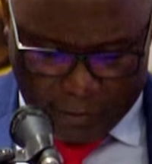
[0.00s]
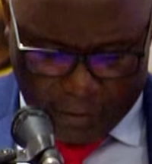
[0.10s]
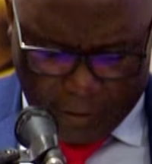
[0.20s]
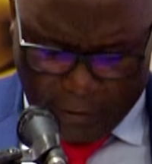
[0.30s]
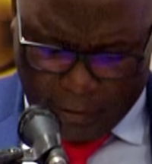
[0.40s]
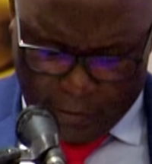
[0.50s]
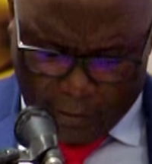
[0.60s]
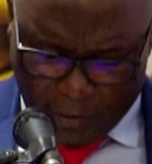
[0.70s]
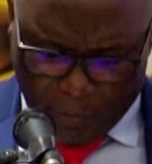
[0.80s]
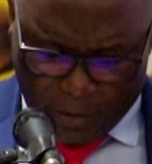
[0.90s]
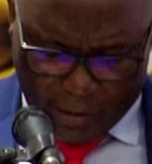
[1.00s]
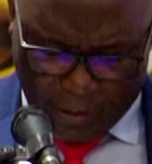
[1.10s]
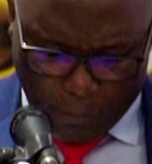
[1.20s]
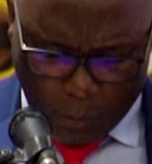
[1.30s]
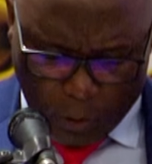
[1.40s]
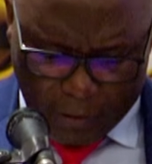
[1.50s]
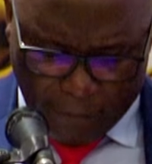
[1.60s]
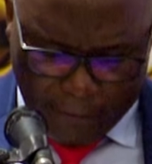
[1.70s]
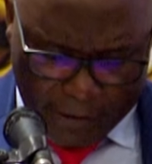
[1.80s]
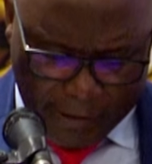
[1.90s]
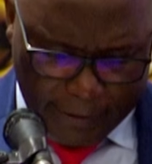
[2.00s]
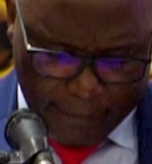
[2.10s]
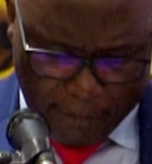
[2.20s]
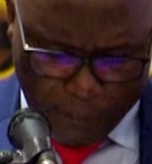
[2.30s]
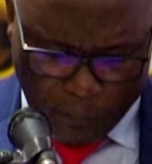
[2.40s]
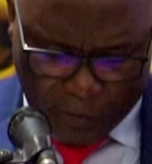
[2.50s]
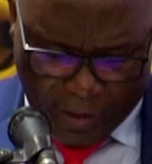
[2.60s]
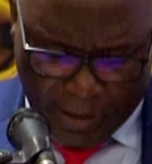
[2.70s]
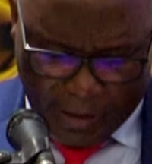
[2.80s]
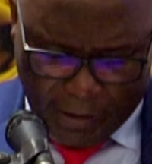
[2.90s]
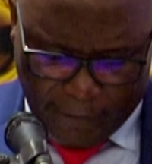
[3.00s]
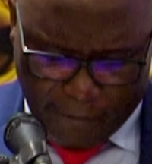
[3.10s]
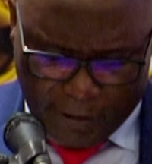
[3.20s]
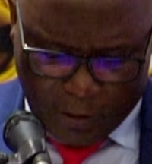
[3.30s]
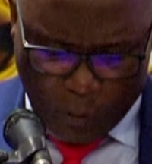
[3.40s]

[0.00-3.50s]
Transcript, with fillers: his gratitude towards this initiative, which makes Namibia the